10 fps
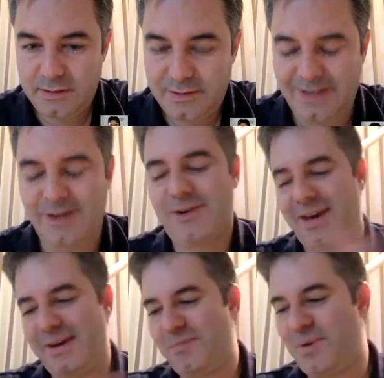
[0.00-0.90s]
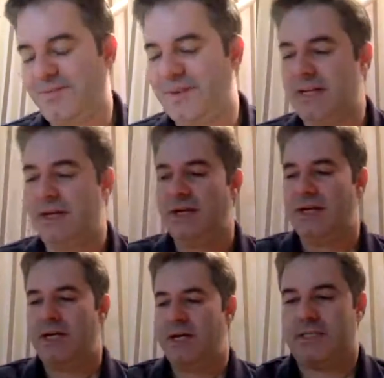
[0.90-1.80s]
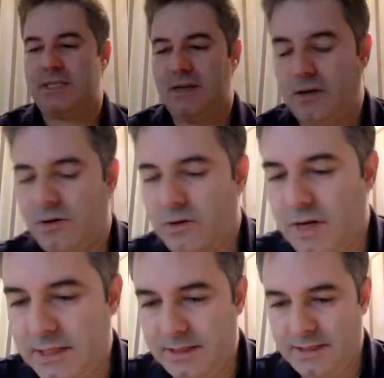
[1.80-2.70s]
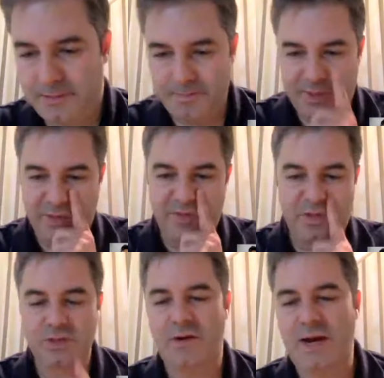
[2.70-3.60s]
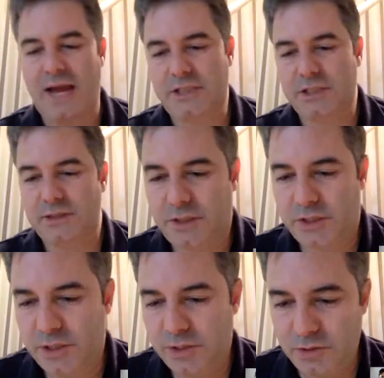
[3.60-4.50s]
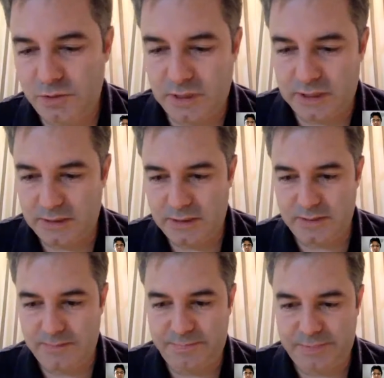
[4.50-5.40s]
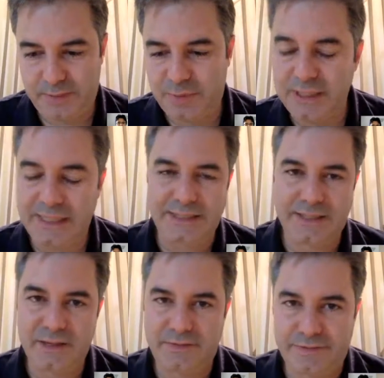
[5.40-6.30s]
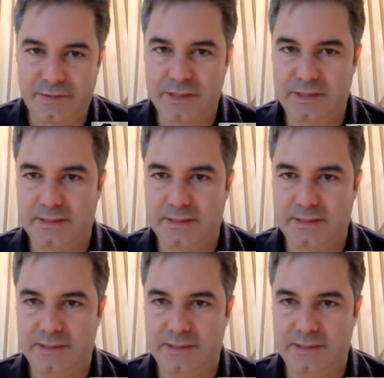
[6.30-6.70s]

Okay, perfect. So those are actually two completely different